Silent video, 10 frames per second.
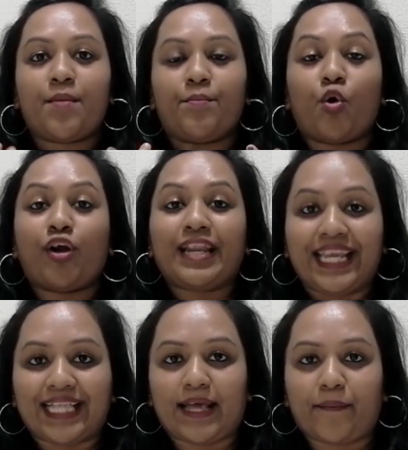
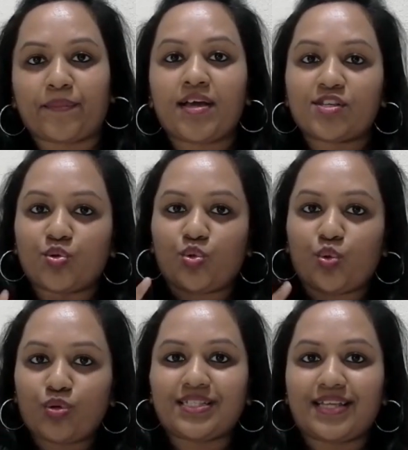modeling them. So
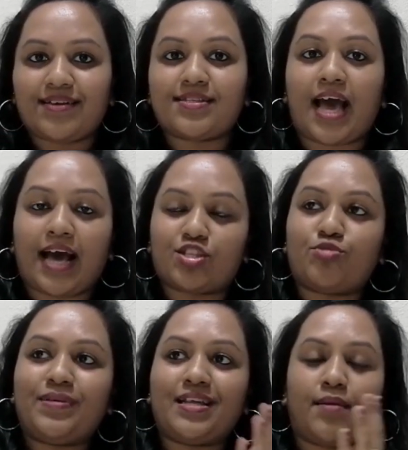those things has
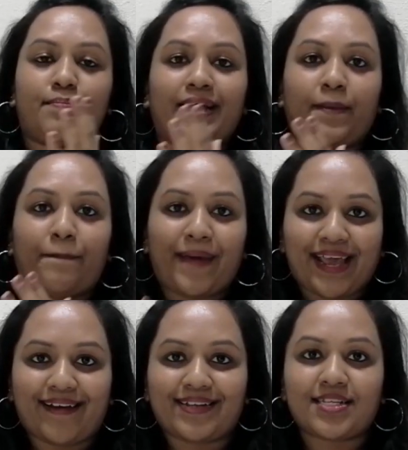to be done by the
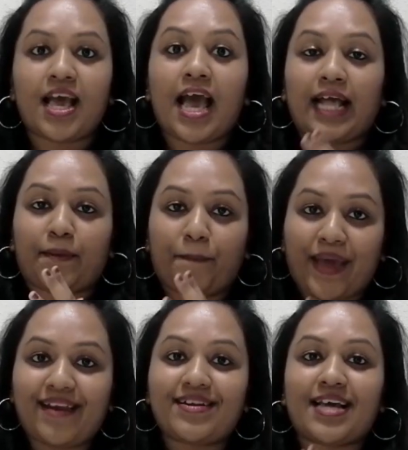parent, and the
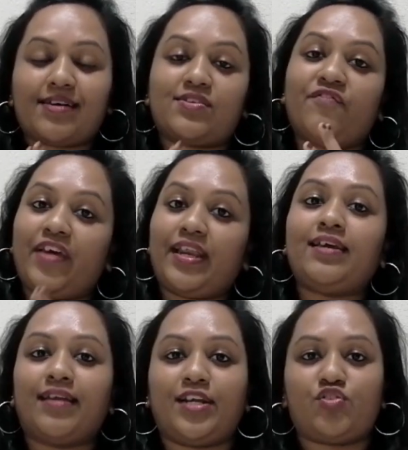parent has a very
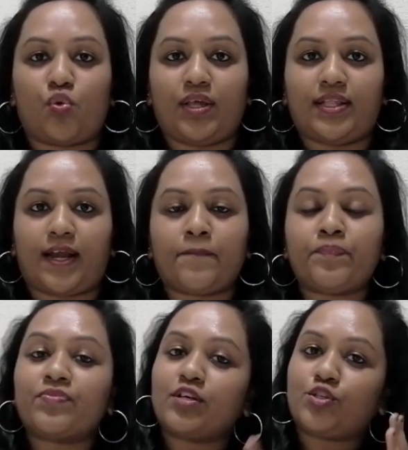great role in that.
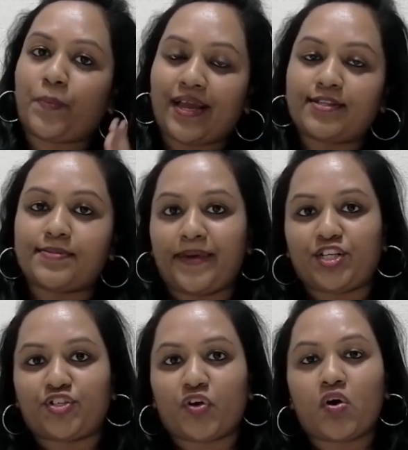So parents,
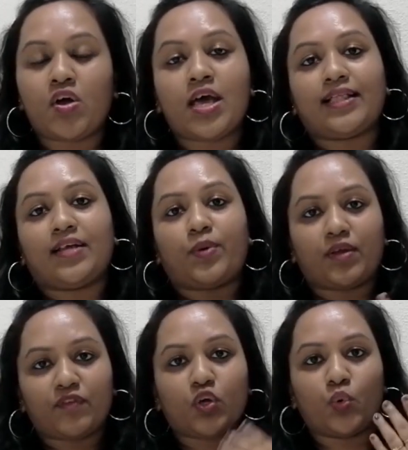make sure that
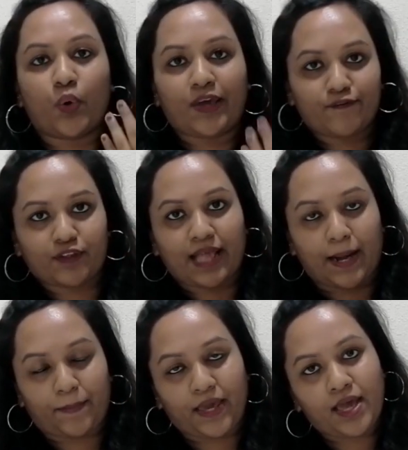whenever you're going for
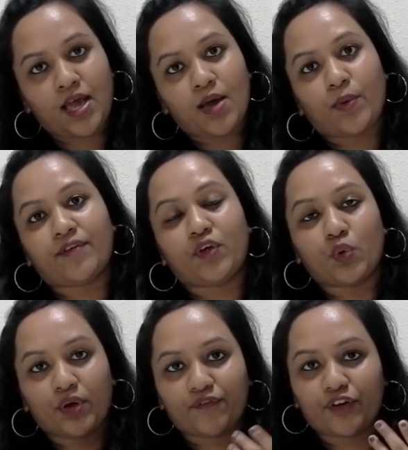therapy, whenever
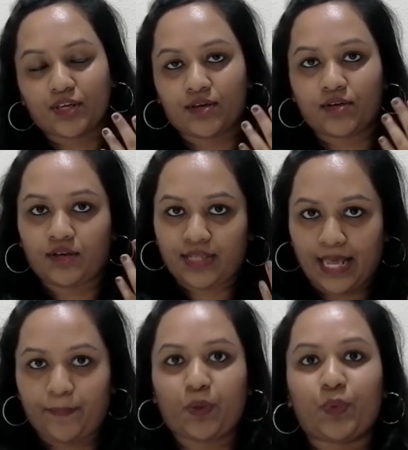you're going for the
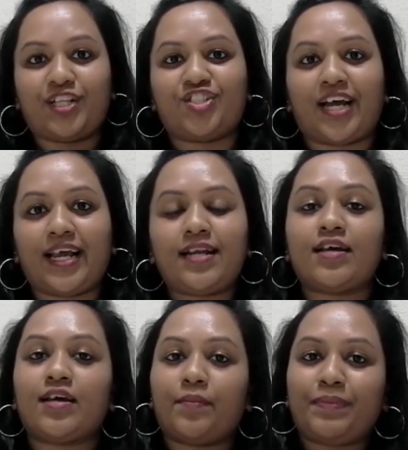therapy with the
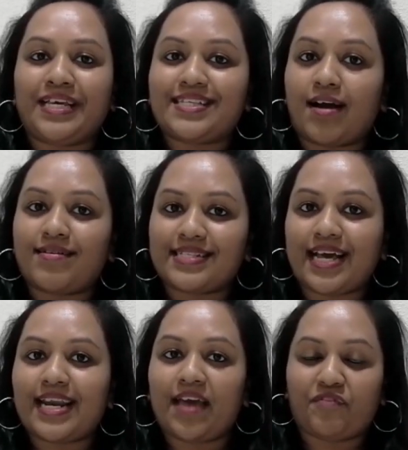child, please
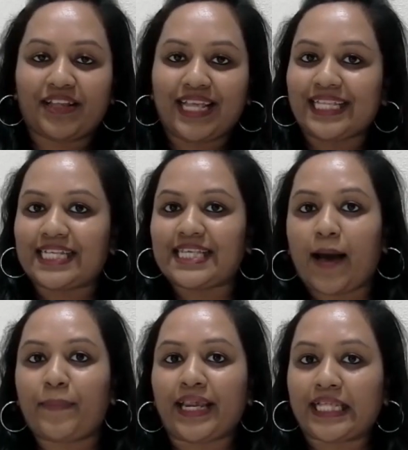understand everything that is
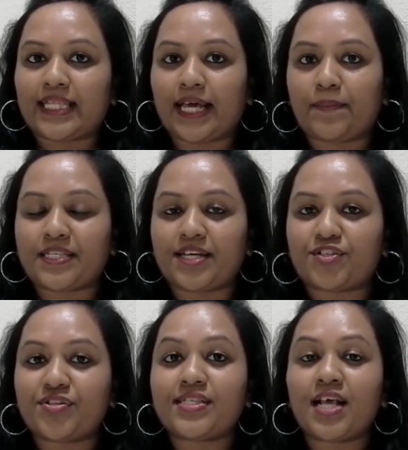happening in the therapy
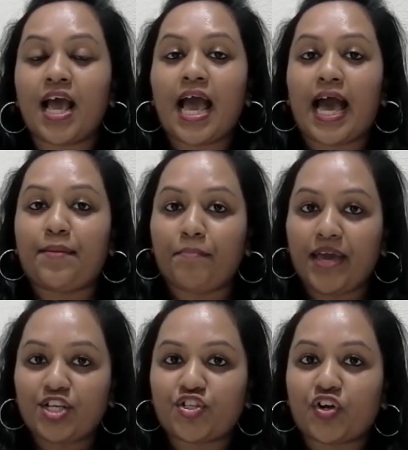sessions, and
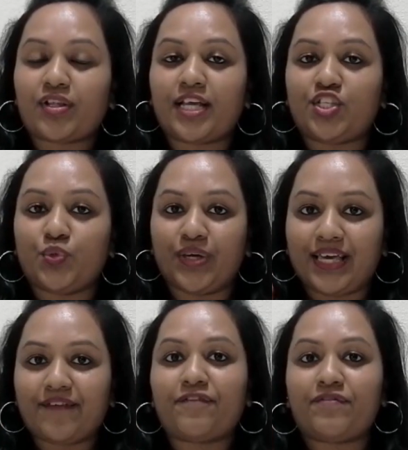make sure that you
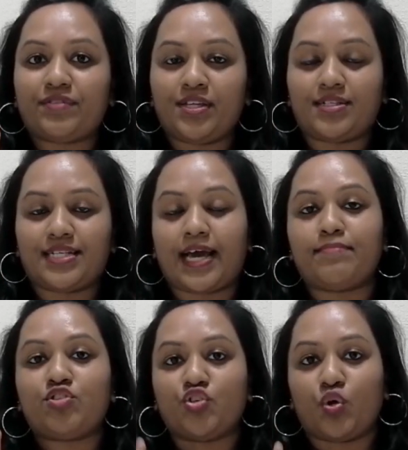give the
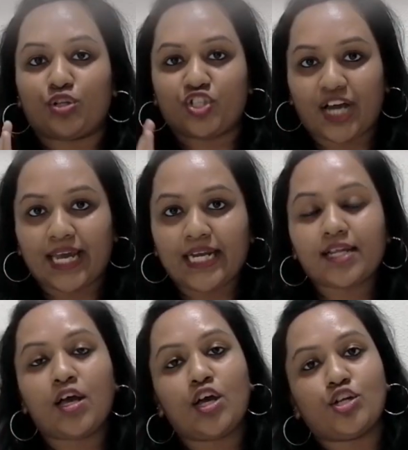time to your
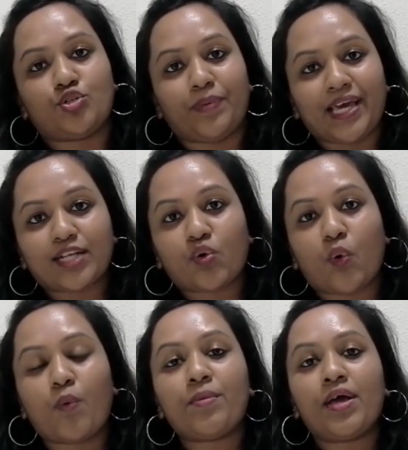child to be at
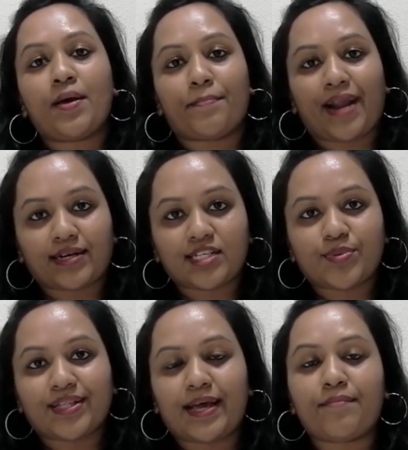home, practice
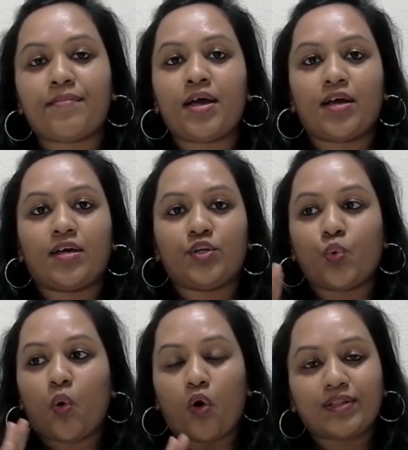with them,
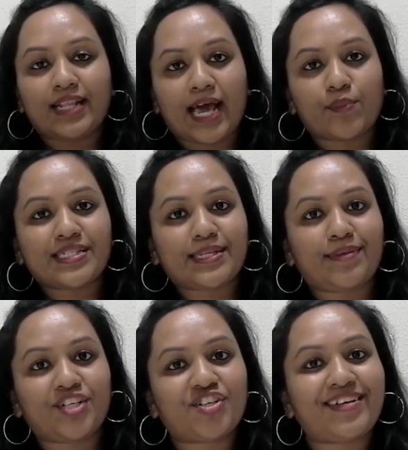do all the language
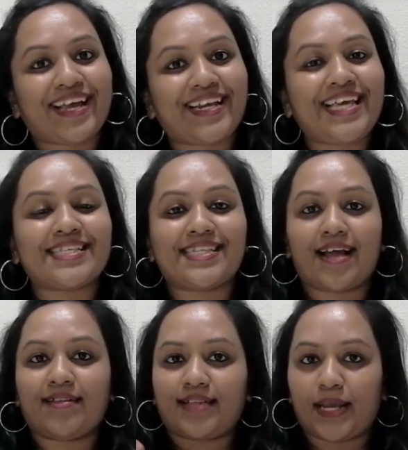stimulation techniques
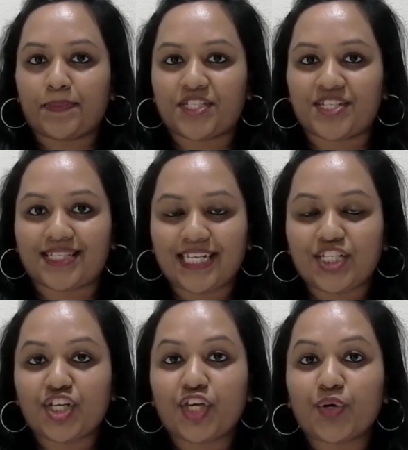that the therapist is
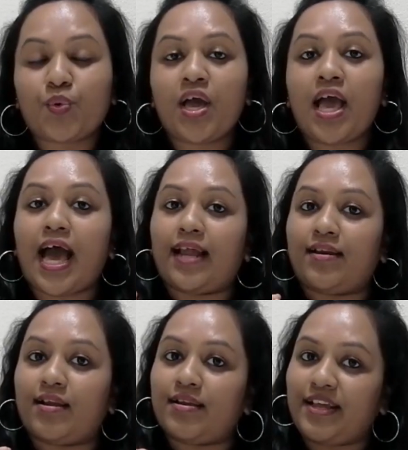teaching you,
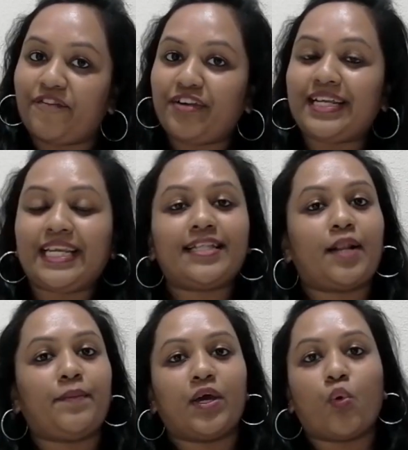and definitely
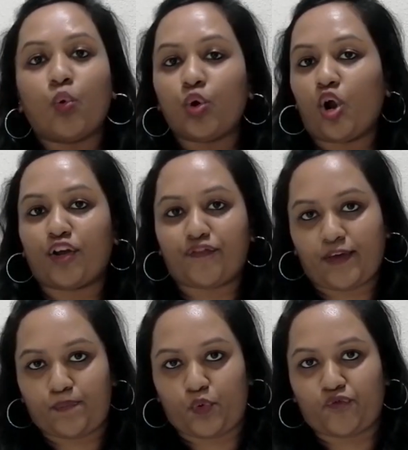there'll be a whole lot of
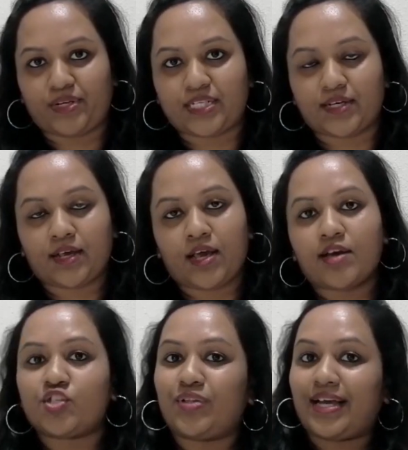improvement.
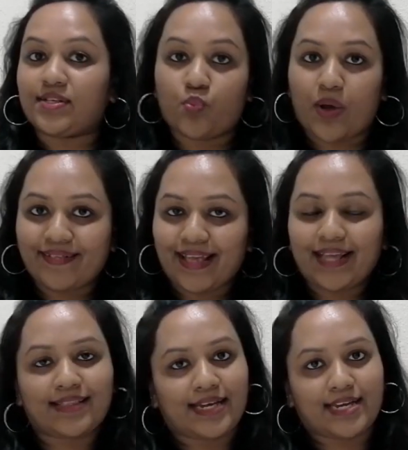So that is one
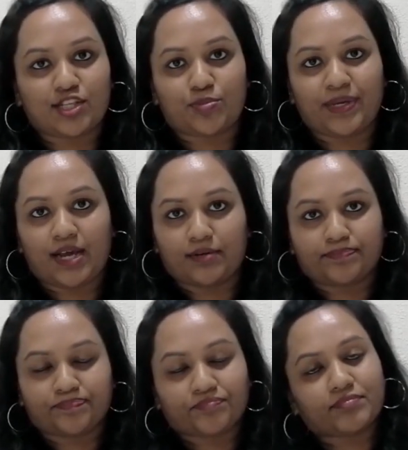thing that has to be done.
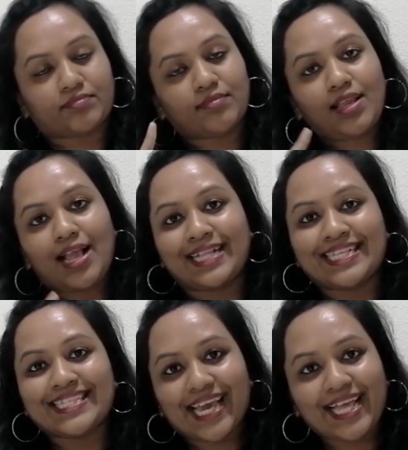
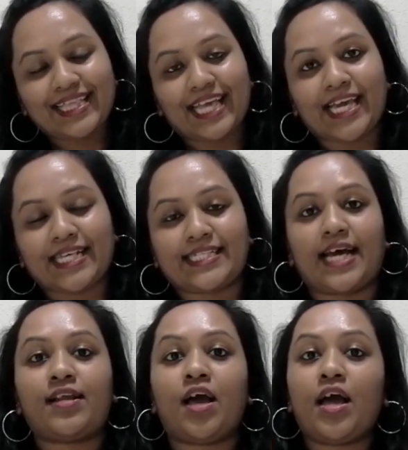The second thing is
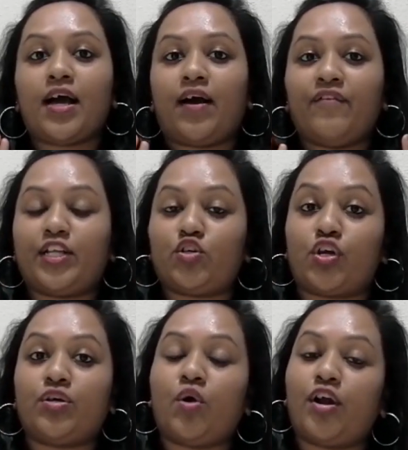that we are
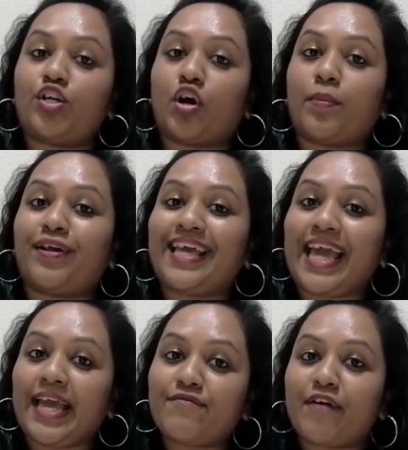going to talk about the
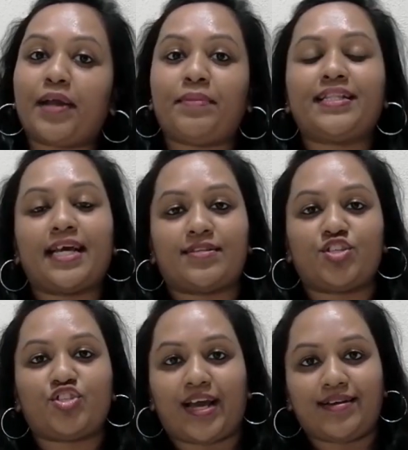environment that
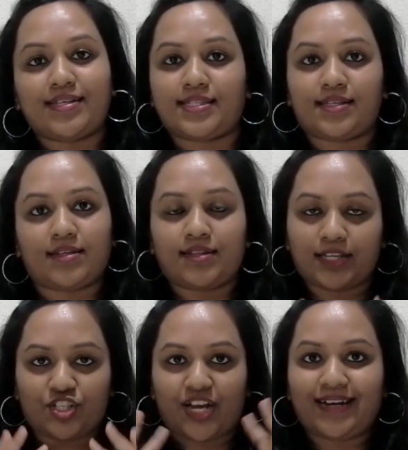the
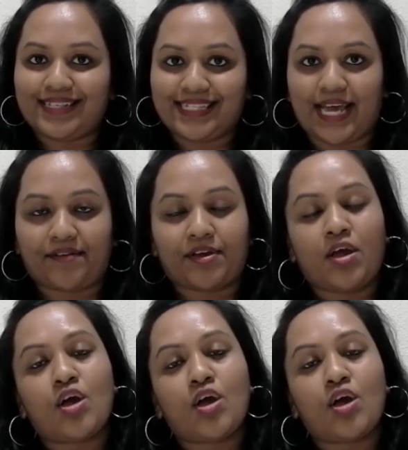child is there.